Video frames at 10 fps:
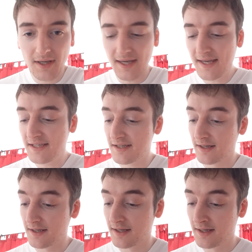
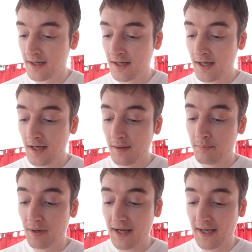Easily.
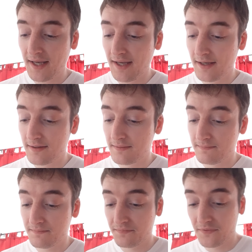Baye
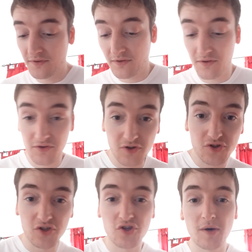
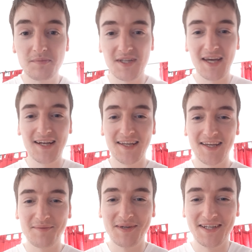does a Tom
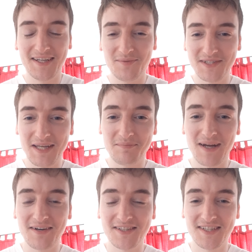Daley. I mean, it was
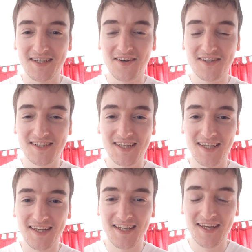embarrassing,
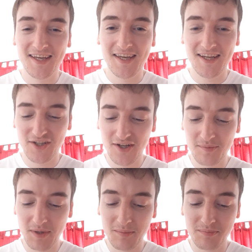honestly. He should
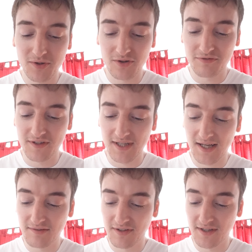have been booked for
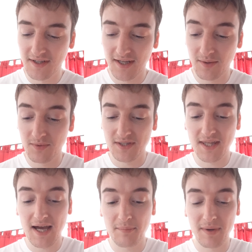diving. It was
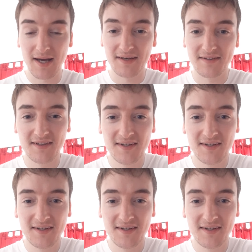that bad.